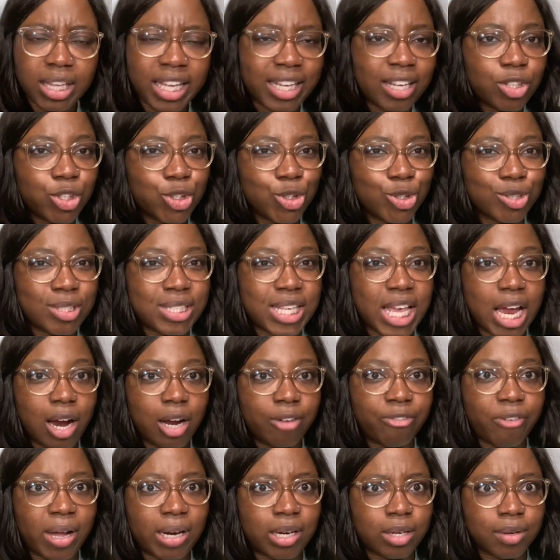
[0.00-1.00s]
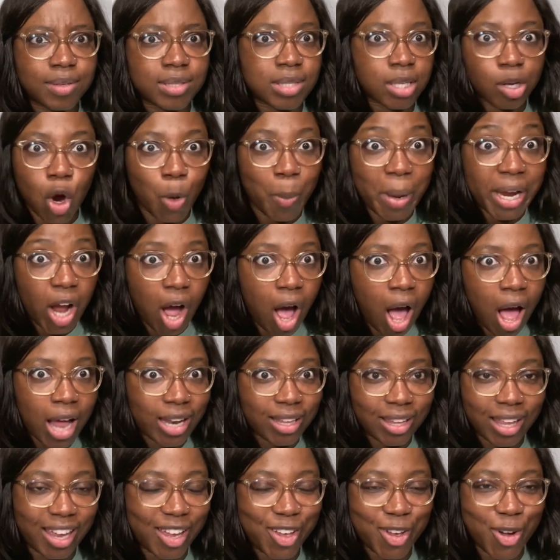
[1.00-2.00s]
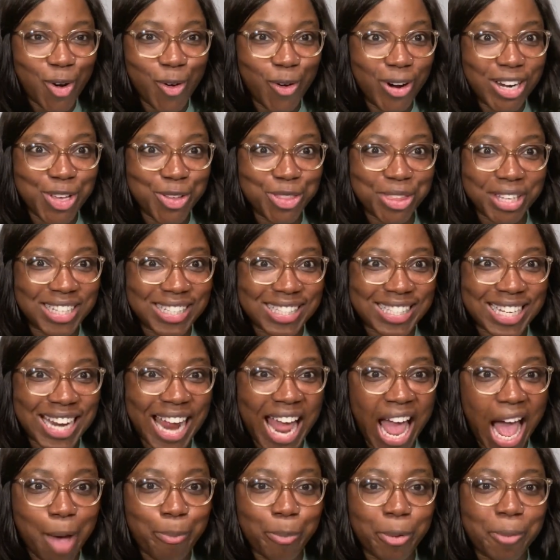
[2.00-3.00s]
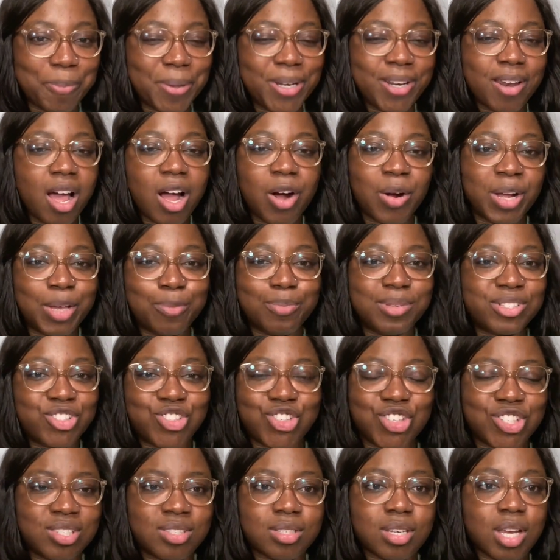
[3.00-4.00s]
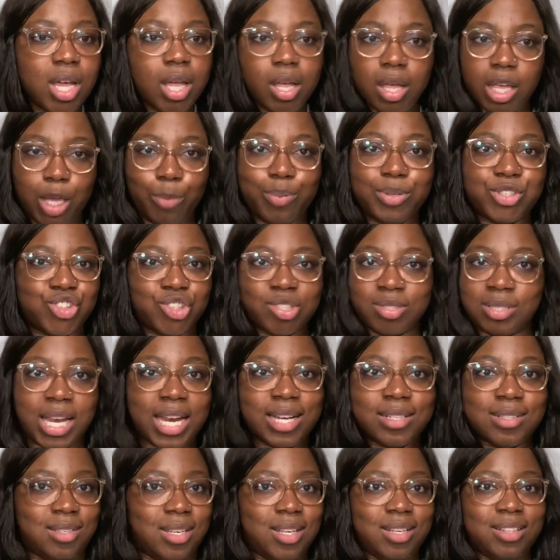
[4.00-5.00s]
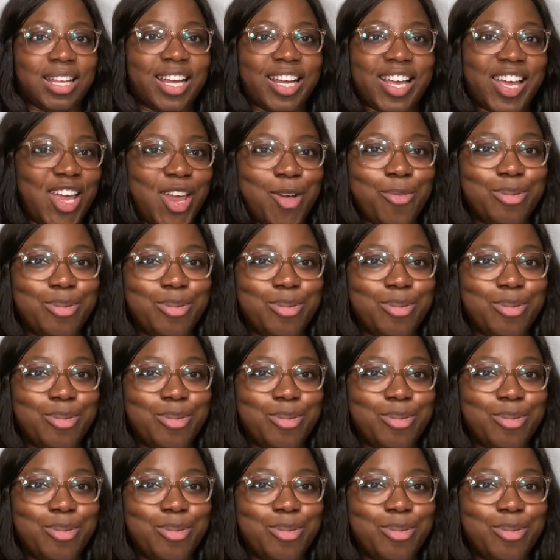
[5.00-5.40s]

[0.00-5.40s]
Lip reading: a little terrified, and I was like, oh my god, like, what do you think is gonna happen? But no, he was just dancing, like, he